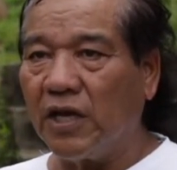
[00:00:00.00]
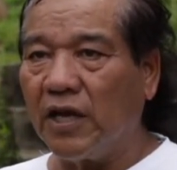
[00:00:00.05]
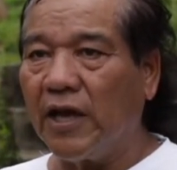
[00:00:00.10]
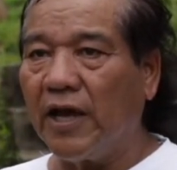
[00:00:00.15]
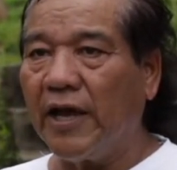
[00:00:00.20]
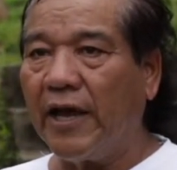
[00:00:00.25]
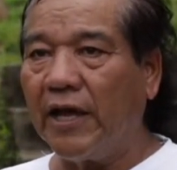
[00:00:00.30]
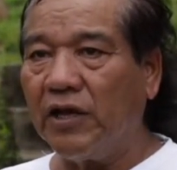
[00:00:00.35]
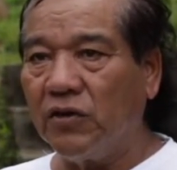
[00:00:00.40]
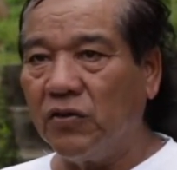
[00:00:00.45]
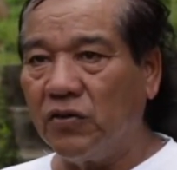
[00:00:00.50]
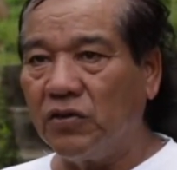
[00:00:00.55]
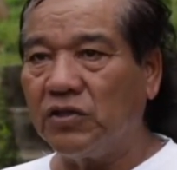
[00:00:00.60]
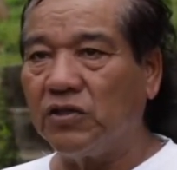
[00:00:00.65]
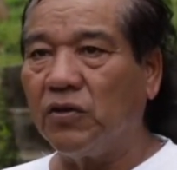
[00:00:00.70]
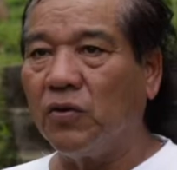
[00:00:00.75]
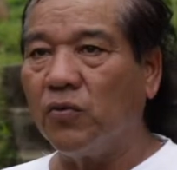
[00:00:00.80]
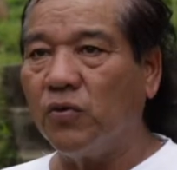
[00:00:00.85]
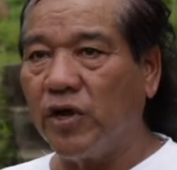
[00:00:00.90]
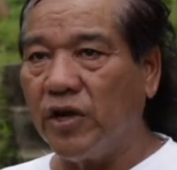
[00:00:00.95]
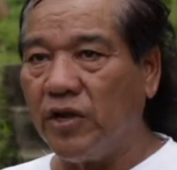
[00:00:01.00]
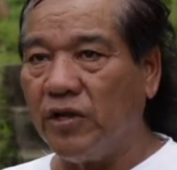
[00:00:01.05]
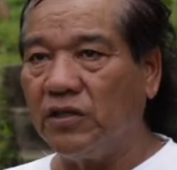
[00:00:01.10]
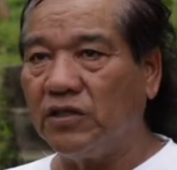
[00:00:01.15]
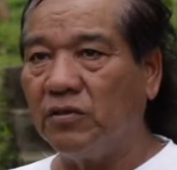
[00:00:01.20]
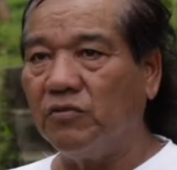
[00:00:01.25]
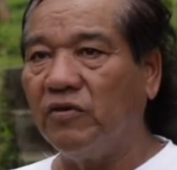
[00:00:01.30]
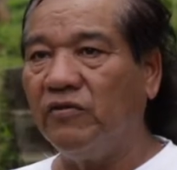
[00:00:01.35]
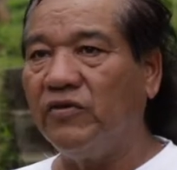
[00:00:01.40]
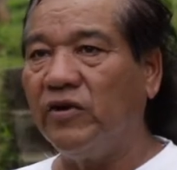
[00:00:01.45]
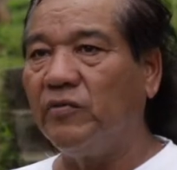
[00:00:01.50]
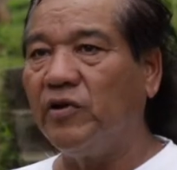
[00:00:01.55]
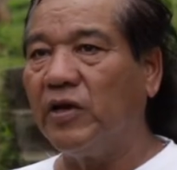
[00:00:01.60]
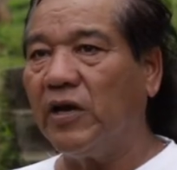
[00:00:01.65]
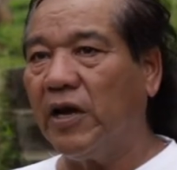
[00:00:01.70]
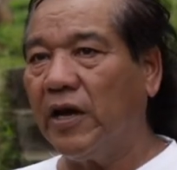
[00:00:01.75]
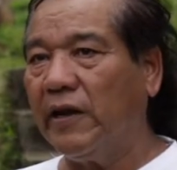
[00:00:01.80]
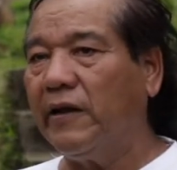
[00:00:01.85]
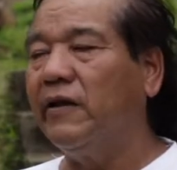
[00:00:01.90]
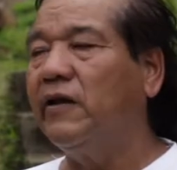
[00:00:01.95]
I, I, had those already, some of them on
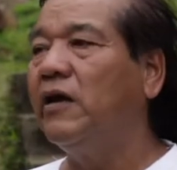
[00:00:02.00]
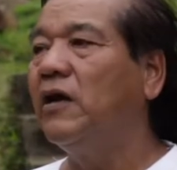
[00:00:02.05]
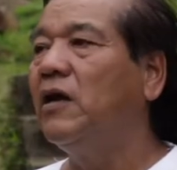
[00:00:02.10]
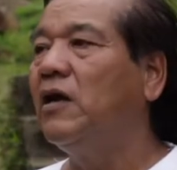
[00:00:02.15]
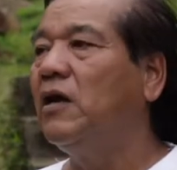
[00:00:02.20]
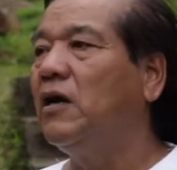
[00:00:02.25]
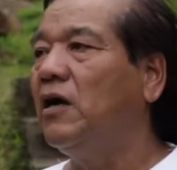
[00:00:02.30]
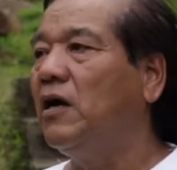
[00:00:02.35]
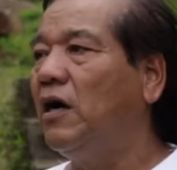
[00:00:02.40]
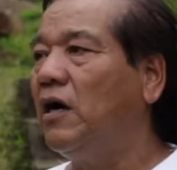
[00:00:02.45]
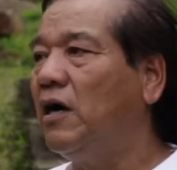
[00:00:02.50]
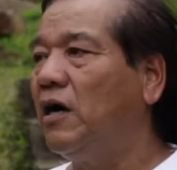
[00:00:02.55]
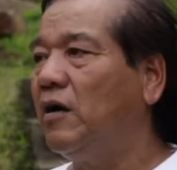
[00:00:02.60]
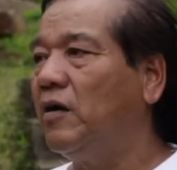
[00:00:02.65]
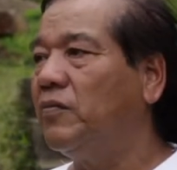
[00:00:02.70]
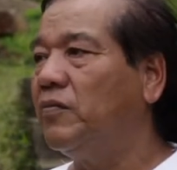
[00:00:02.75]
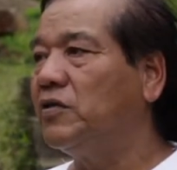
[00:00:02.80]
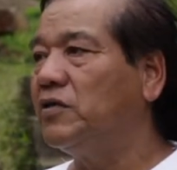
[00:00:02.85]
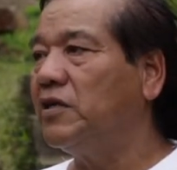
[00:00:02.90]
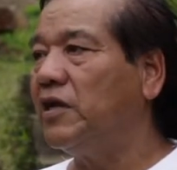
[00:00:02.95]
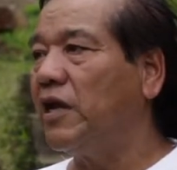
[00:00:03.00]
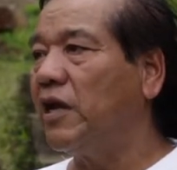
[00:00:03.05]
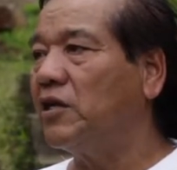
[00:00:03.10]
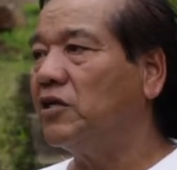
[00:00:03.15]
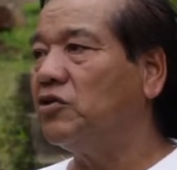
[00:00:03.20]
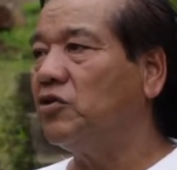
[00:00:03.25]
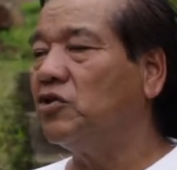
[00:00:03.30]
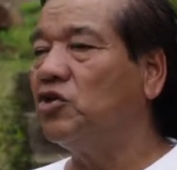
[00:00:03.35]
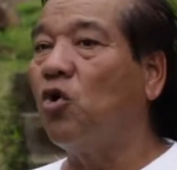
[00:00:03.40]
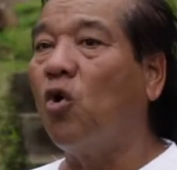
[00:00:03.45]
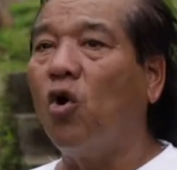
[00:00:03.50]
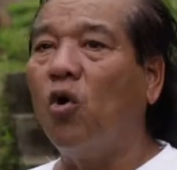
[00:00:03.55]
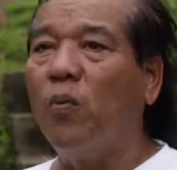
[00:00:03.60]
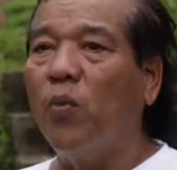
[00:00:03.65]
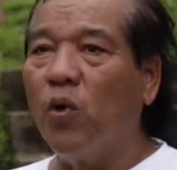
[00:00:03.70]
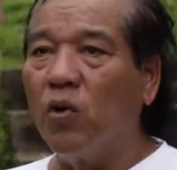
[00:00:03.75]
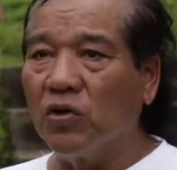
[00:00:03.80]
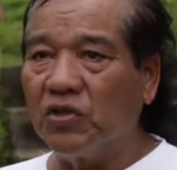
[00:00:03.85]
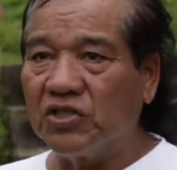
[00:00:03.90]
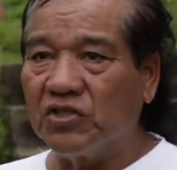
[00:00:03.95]
hand, um, putting extra tall
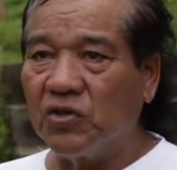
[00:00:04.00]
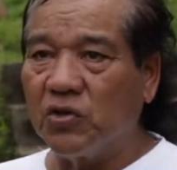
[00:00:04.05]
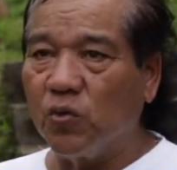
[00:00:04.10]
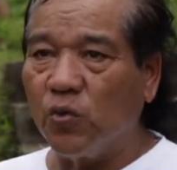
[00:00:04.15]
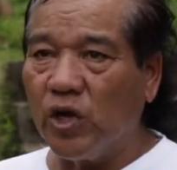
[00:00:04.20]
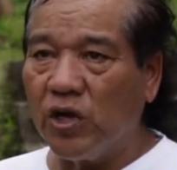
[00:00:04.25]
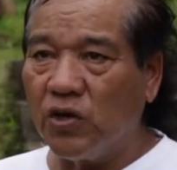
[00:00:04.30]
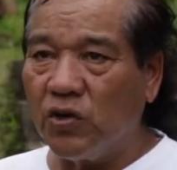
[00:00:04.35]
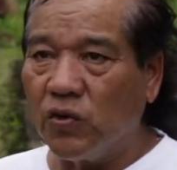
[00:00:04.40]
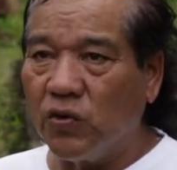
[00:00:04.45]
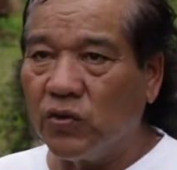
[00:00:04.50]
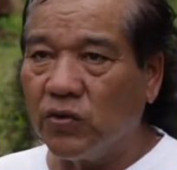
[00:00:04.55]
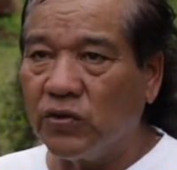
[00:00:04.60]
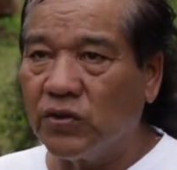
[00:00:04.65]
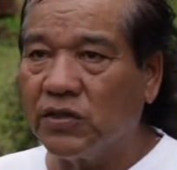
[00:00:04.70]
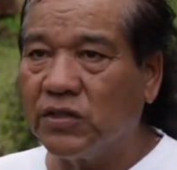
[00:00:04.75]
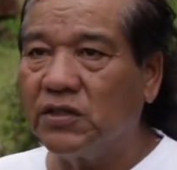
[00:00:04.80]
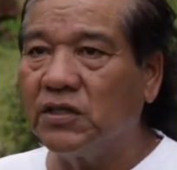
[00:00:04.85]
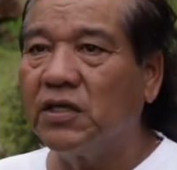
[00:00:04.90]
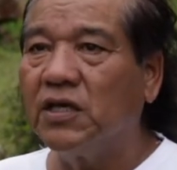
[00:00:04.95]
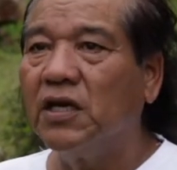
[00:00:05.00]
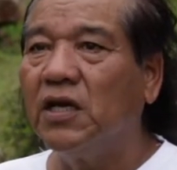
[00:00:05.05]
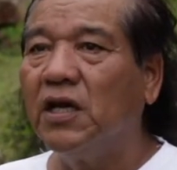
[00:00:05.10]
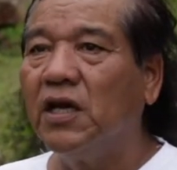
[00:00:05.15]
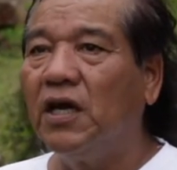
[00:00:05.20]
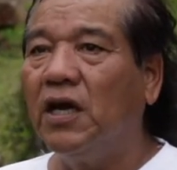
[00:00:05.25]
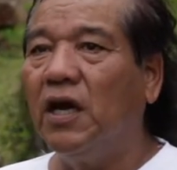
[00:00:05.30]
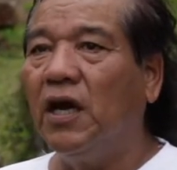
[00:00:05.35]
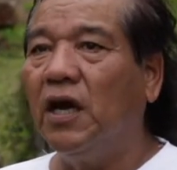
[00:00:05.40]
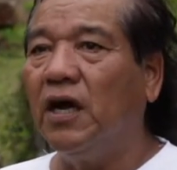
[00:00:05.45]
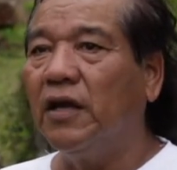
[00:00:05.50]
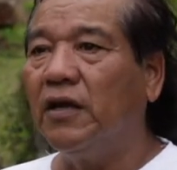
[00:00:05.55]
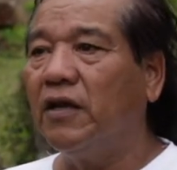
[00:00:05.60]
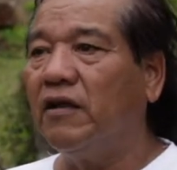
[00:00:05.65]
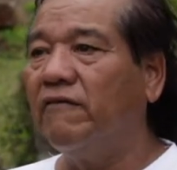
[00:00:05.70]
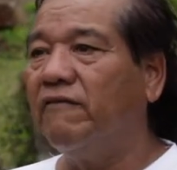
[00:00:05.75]
bolts to the windows, and